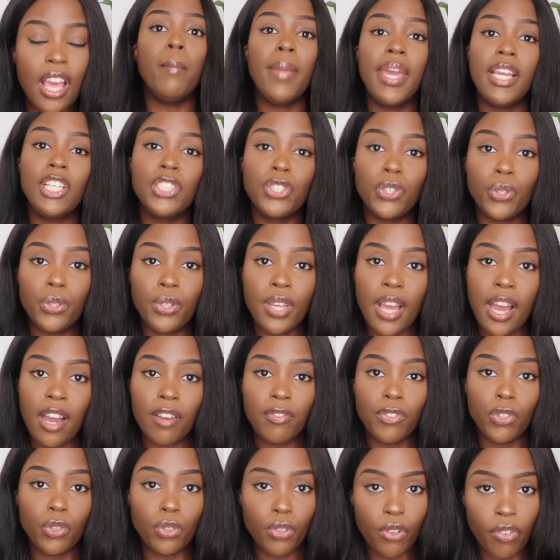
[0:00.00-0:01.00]
Make sure you
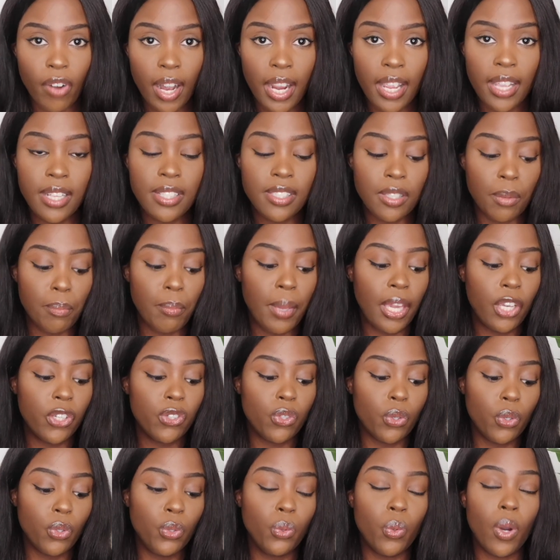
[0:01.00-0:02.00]
have your grades, make
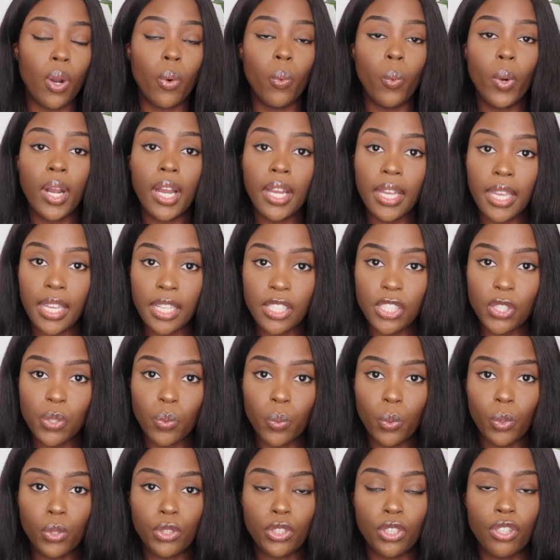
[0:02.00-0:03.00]
sure you are working
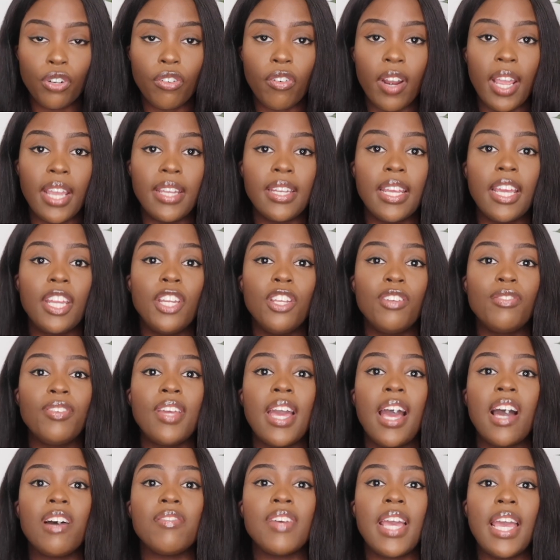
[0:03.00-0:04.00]
towards your grade, and if
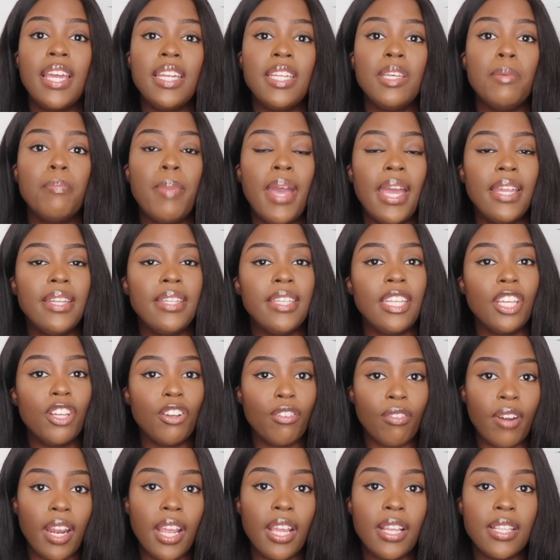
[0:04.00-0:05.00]
you have any pending
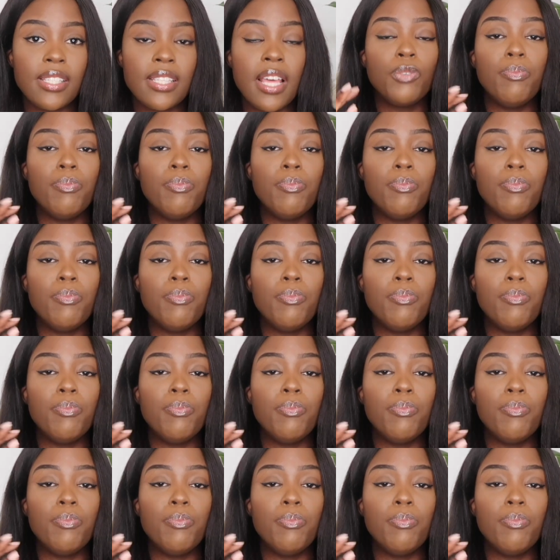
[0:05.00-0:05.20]
grades,